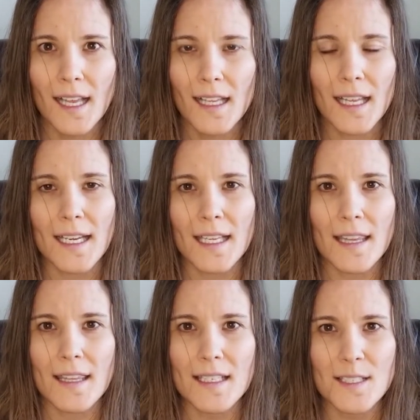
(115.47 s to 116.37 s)
Like,
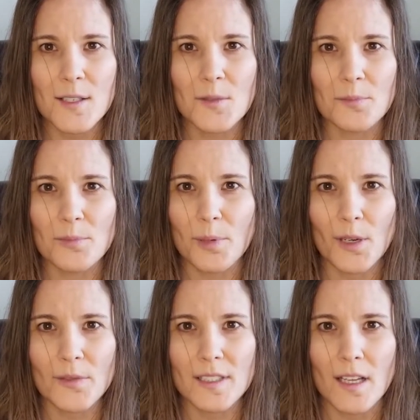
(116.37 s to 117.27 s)
this is a
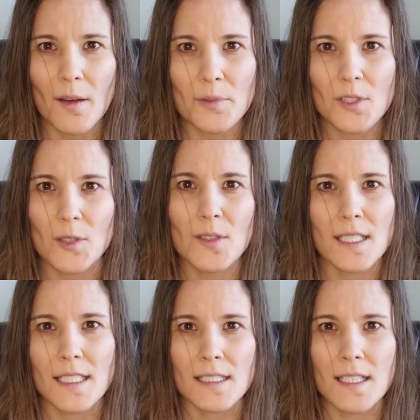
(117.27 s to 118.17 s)
perfect
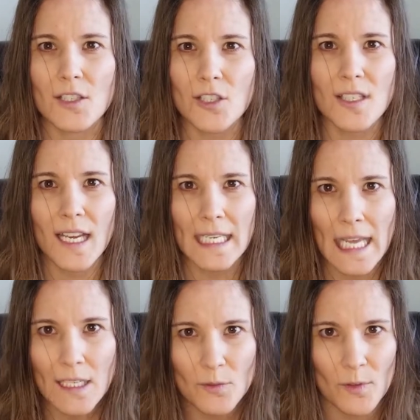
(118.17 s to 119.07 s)
opportunity to just
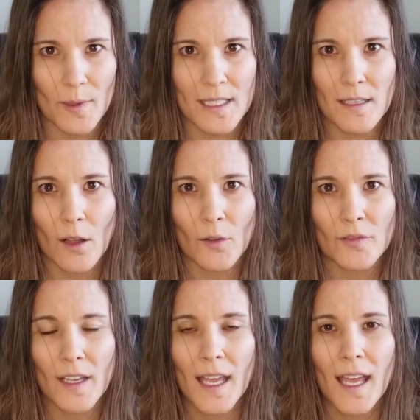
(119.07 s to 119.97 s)
connect with myself.
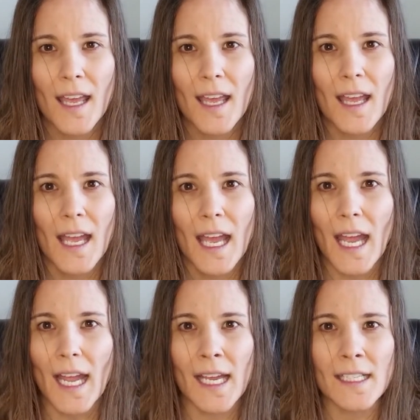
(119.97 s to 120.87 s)

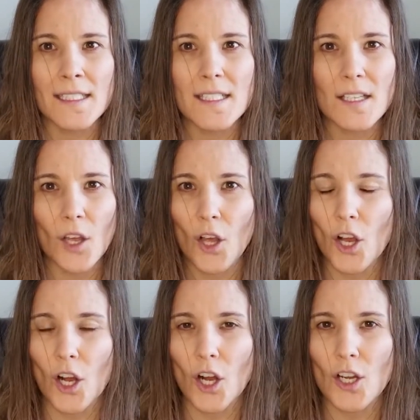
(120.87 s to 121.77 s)
And
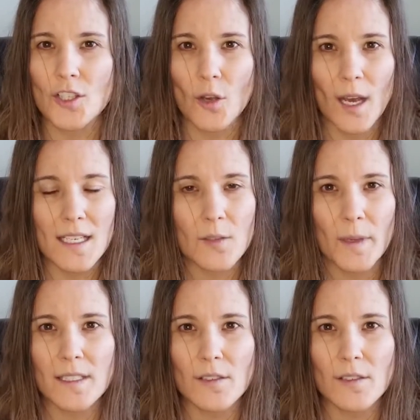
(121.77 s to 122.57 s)
so I spent a